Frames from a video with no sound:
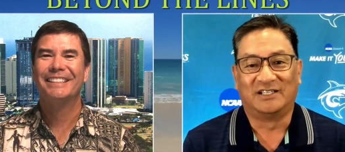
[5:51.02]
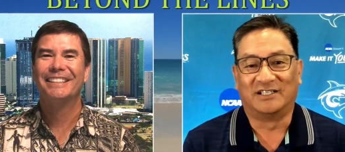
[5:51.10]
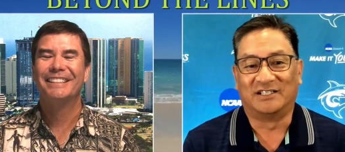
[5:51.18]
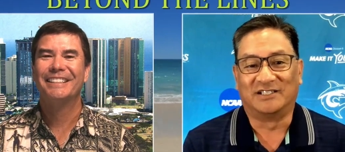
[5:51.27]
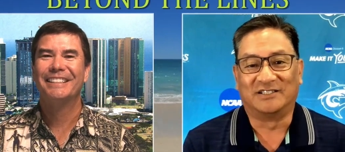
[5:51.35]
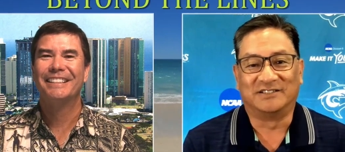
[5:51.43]

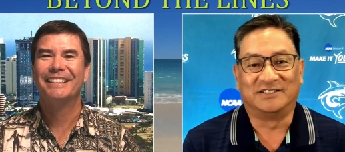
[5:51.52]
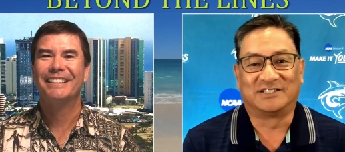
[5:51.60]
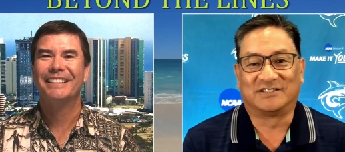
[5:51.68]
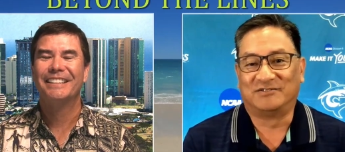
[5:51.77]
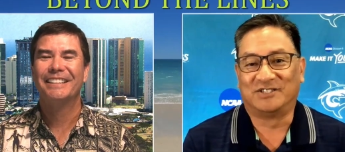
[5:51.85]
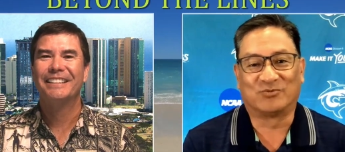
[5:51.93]
Speaker 1: uh,
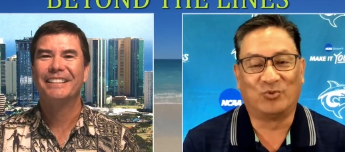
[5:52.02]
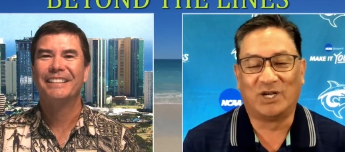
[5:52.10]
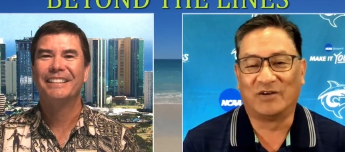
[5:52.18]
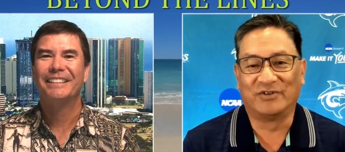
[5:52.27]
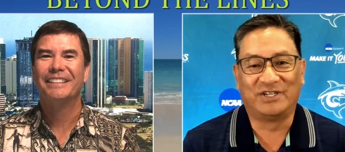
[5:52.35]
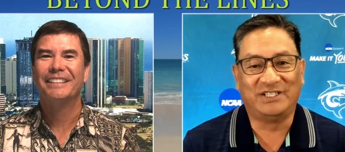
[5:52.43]
just just
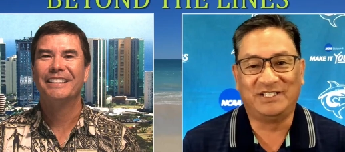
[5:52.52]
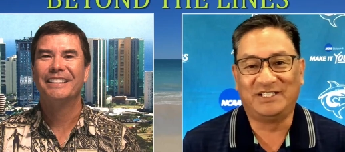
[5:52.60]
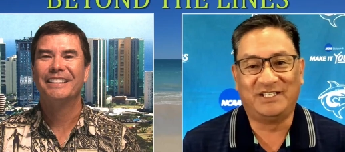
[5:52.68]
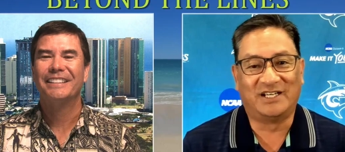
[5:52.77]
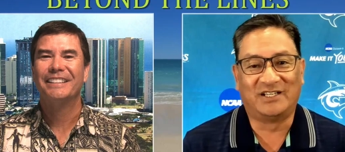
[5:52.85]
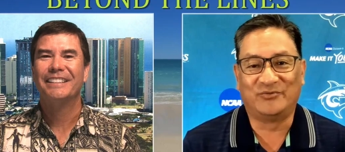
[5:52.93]
whatever he
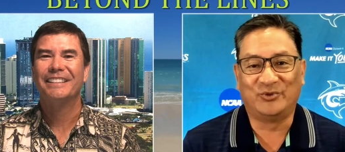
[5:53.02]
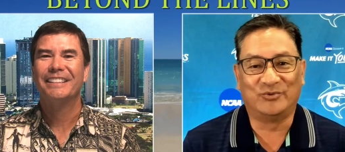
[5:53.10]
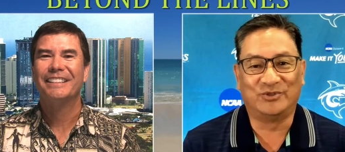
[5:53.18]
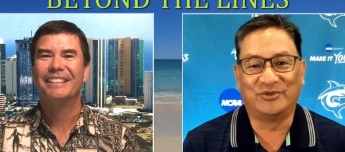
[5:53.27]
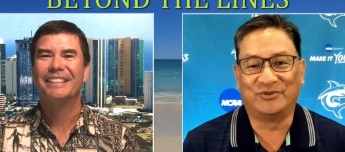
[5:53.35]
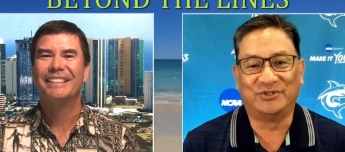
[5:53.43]
needed done,
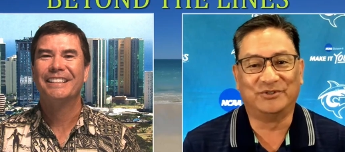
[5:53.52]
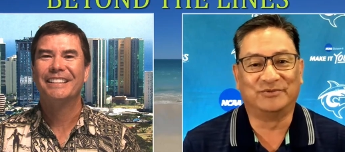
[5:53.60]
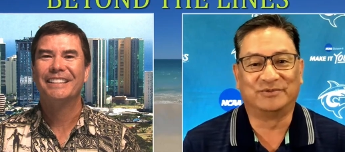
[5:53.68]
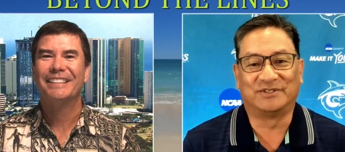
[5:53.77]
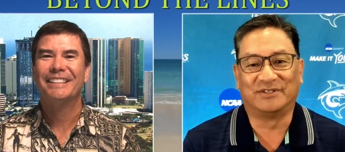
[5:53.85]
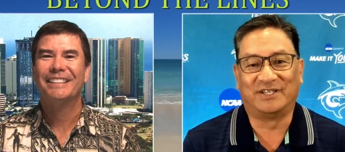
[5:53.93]
we would go
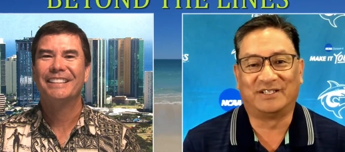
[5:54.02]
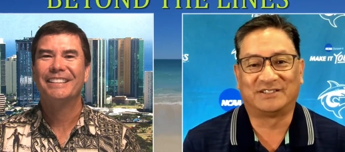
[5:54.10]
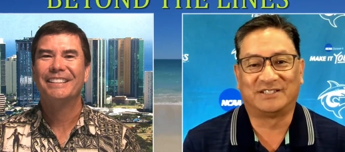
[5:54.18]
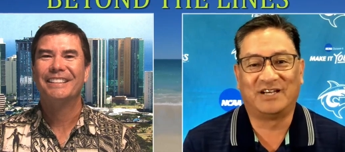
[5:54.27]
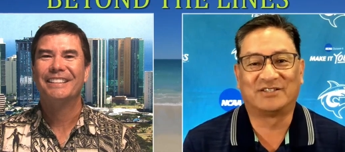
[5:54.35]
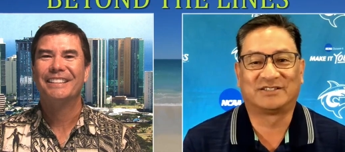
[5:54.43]
do. So that
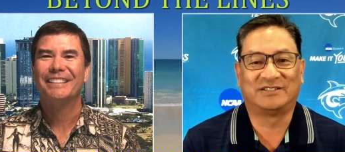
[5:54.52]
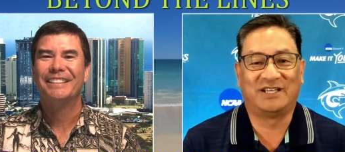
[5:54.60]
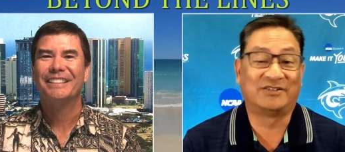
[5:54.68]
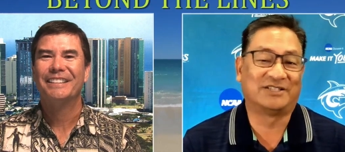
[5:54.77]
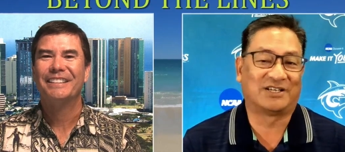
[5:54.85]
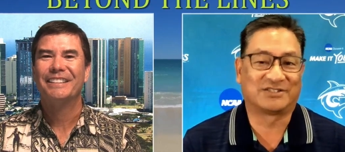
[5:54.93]
was that was
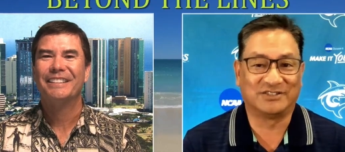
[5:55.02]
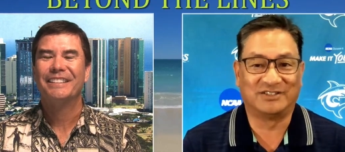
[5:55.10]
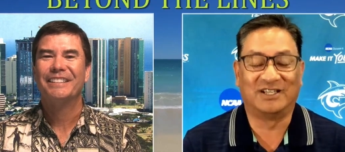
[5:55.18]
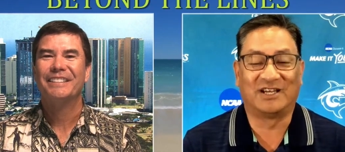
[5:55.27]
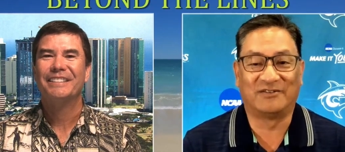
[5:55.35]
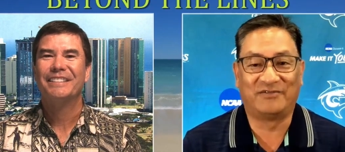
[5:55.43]
that was
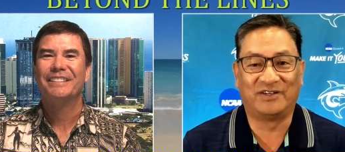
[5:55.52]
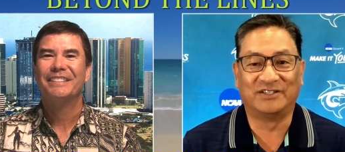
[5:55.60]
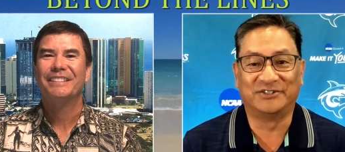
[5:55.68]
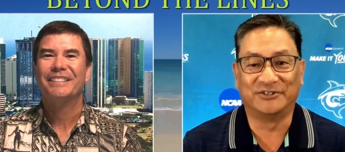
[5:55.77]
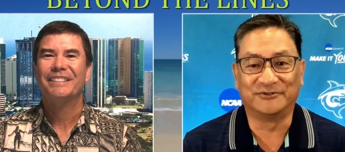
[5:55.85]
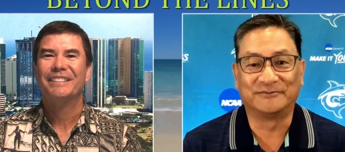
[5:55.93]
also a lot of
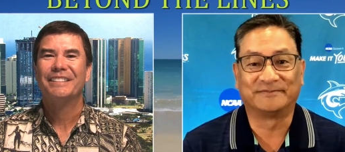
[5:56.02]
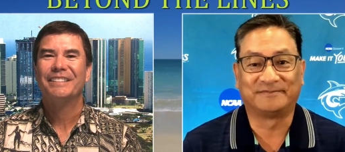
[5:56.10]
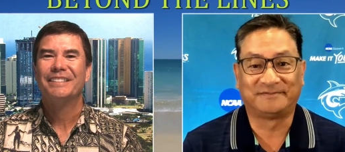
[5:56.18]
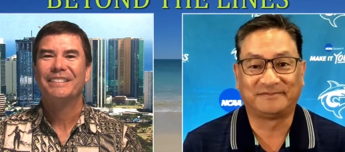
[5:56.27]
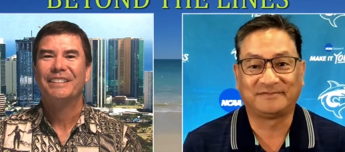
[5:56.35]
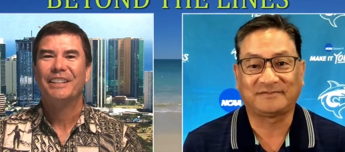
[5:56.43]
fun too.
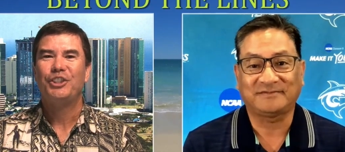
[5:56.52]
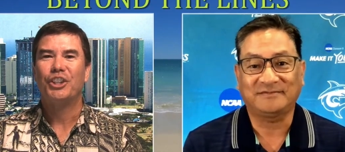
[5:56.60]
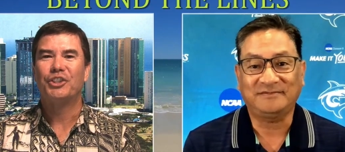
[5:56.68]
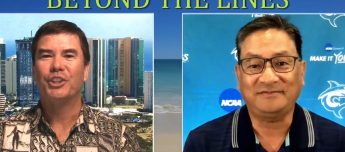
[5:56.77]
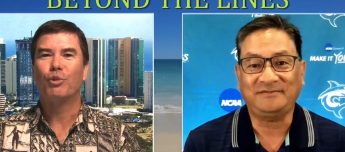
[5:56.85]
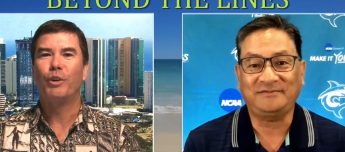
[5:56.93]

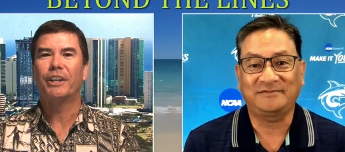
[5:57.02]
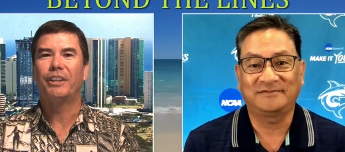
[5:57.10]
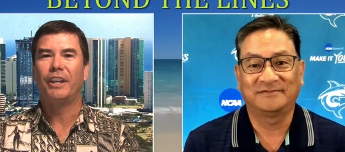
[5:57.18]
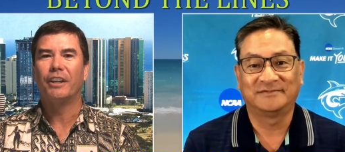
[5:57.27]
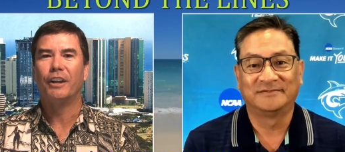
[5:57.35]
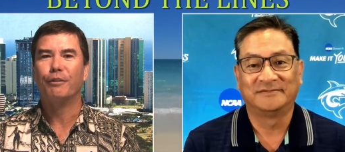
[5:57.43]
Speaker 2: Just a quick
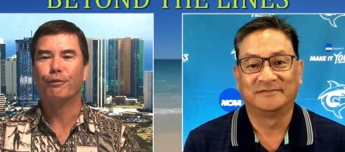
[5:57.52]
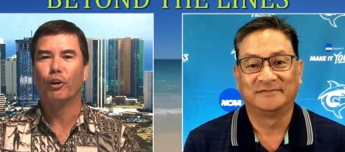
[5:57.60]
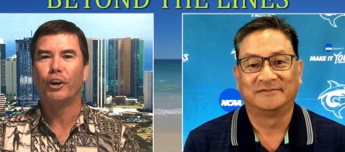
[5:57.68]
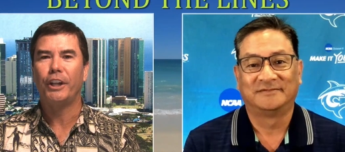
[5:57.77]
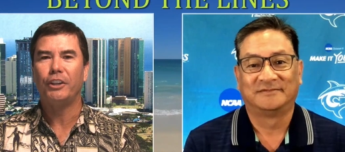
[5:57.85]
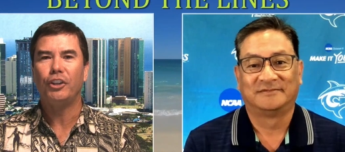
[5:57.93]
thing on
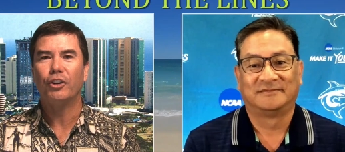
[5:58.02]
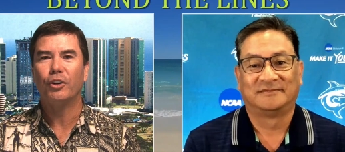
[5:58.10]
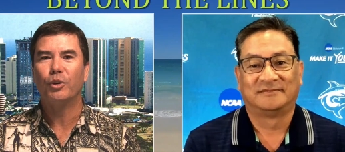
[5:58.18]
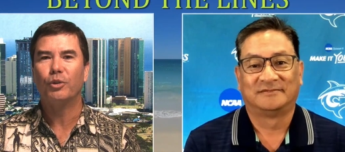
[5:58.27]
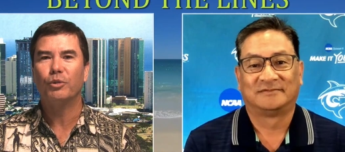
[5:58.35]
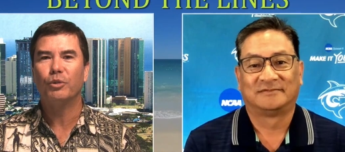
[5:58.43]
Vernon. You
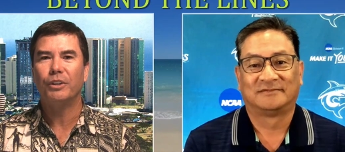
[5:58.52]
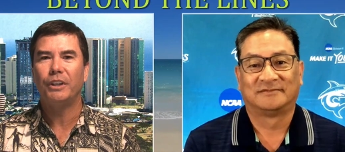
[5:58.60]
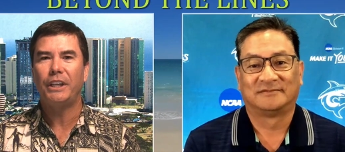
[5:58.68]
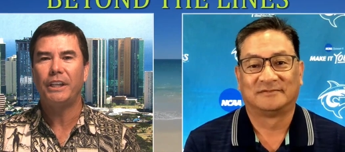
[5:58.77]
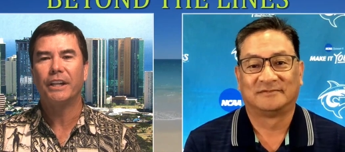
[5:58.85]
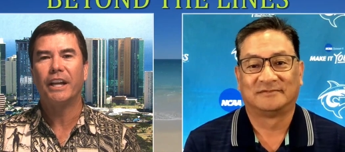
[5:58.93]
know,
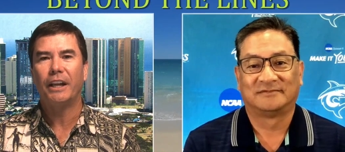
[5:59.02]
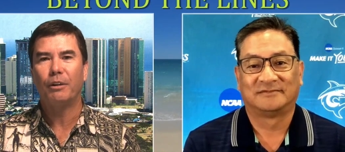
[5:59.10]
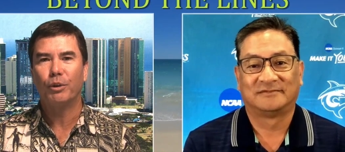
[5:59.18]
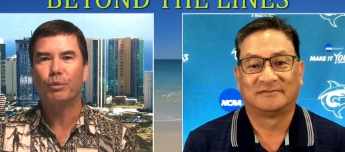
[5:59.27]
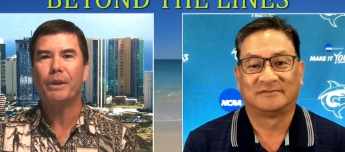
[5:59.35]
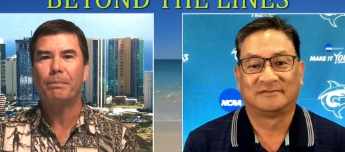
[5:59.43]
he and I,
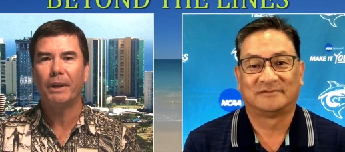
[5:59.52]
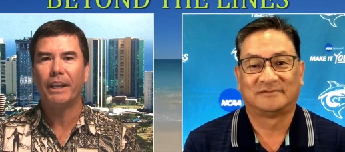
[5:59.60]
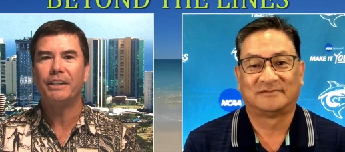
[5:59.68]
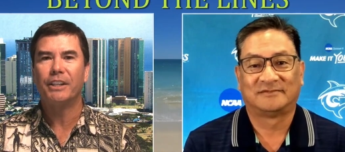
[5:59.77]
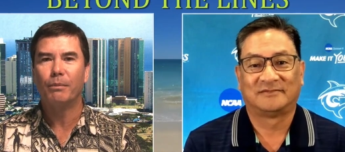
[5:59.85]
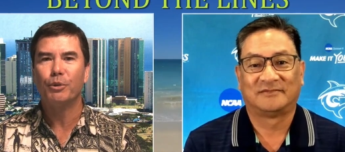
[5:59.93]
when we play
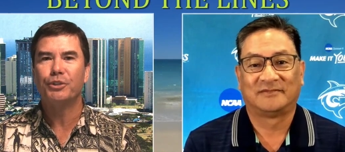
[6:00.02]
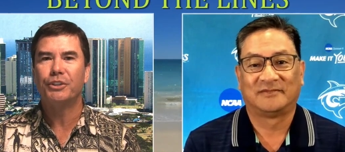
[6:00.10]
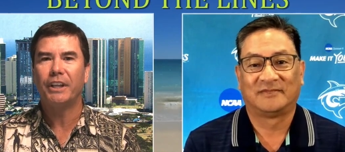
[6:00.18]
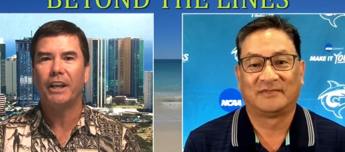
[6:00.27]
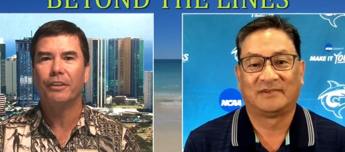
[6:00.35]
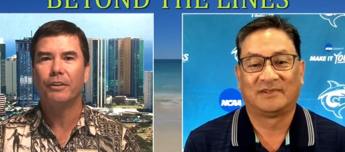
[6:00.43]
doubles
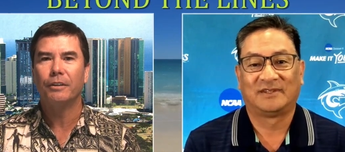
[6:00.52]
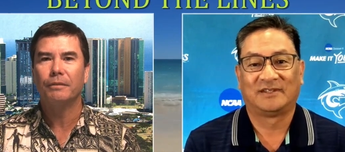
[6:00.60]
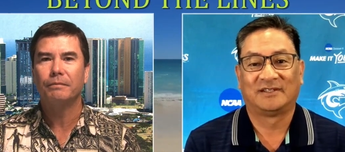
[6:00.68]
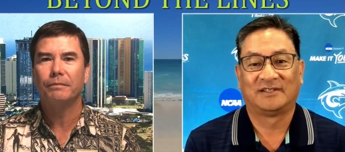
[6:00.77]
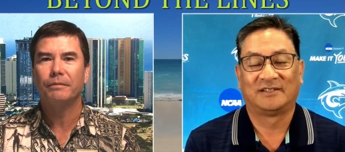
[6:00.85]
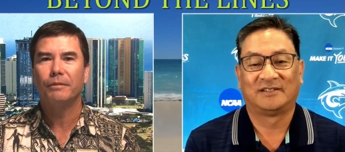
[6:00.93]
together,
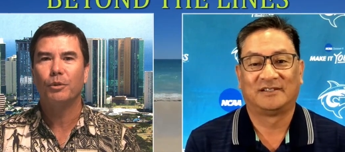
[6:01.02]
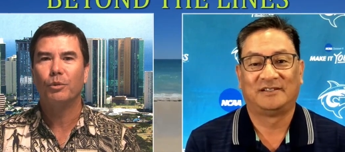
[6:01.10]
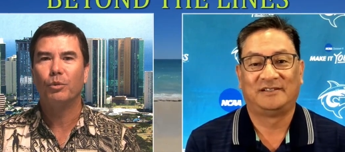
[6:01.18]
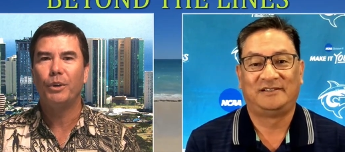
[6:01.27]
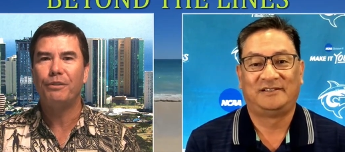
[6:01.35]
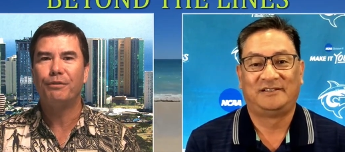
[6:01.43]

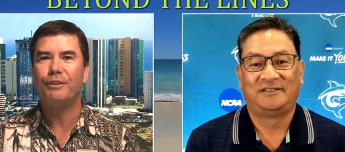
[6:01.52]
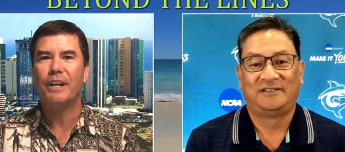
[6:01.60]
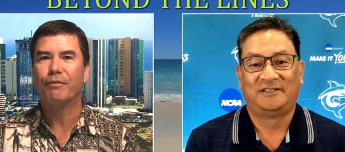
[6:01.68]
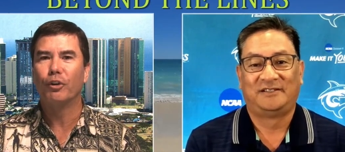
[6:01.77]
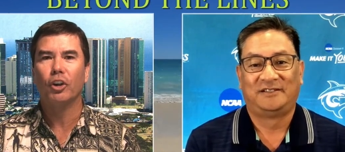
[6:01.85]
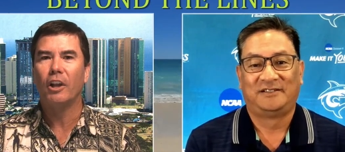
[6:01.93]
we've
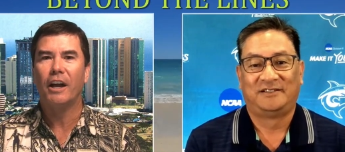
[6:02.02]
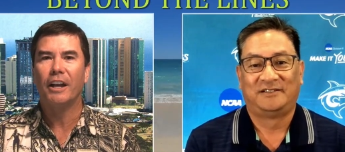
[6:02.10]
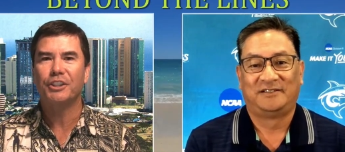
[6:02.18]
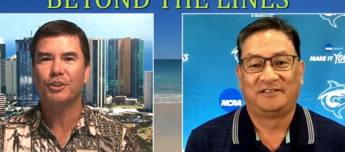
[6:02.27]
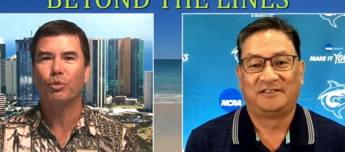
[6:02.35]
never lost.